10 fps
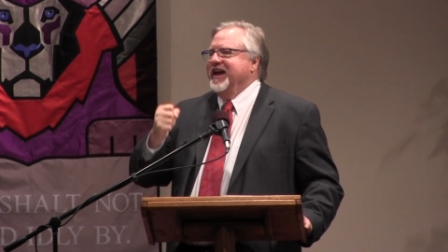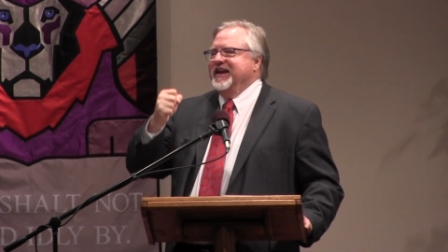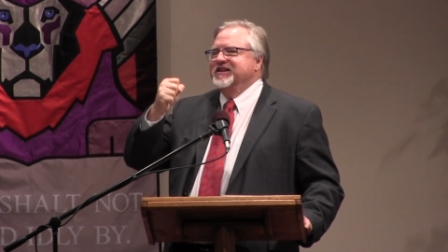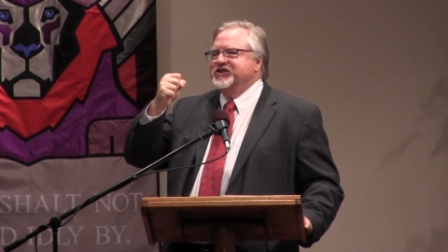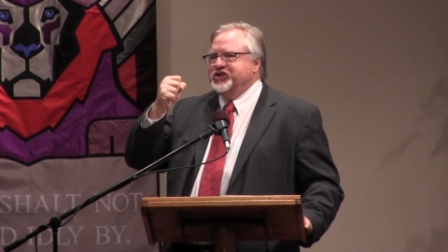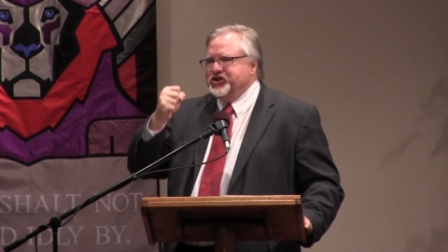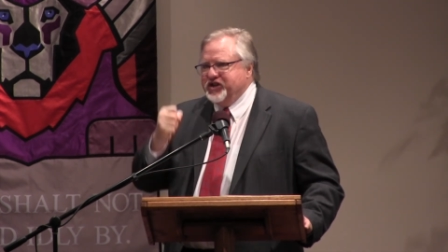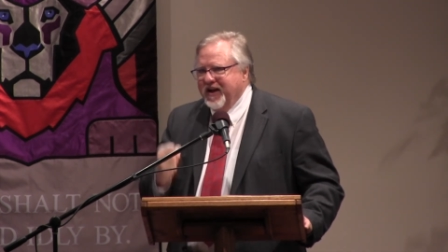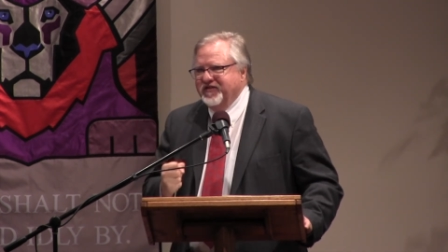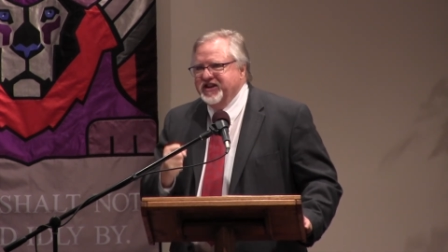in
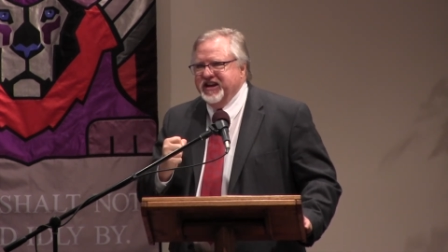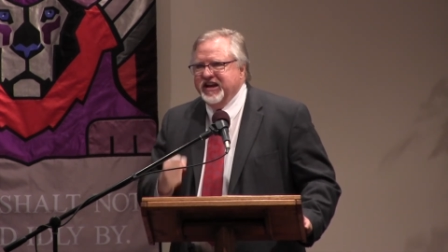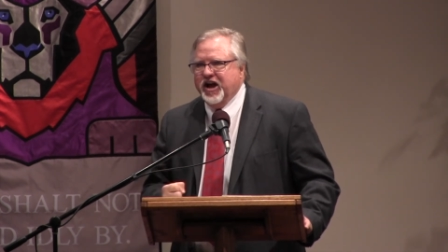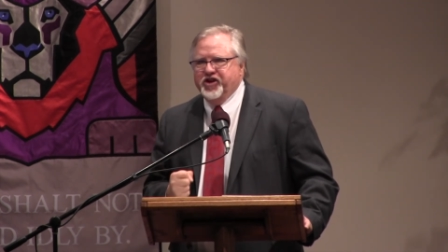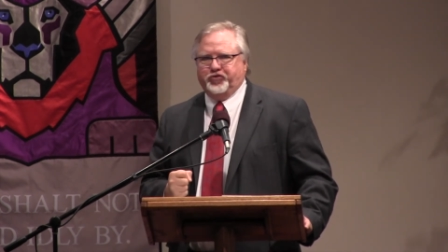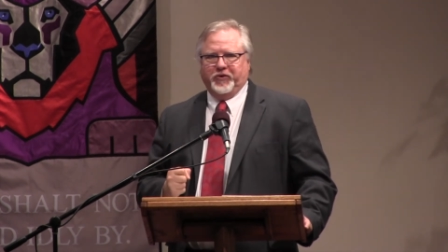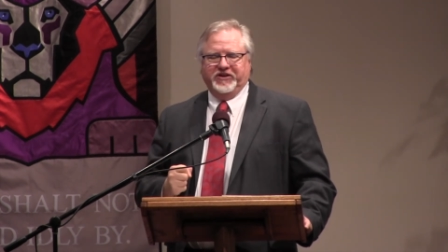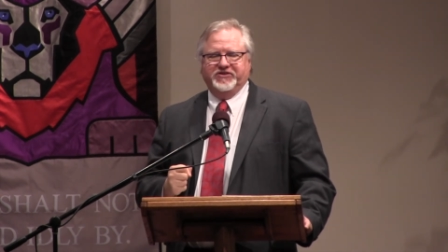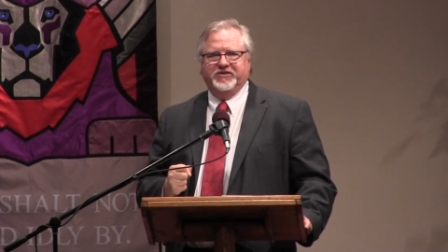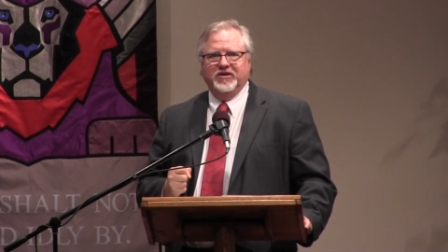70
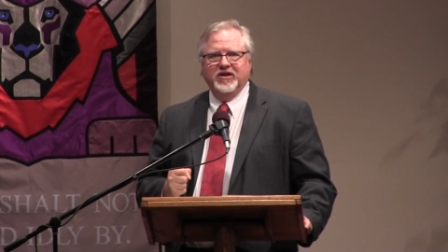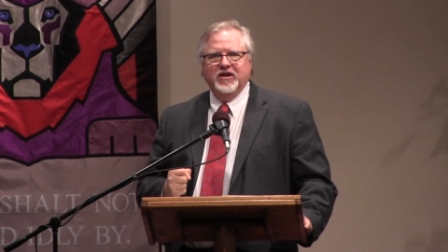countries,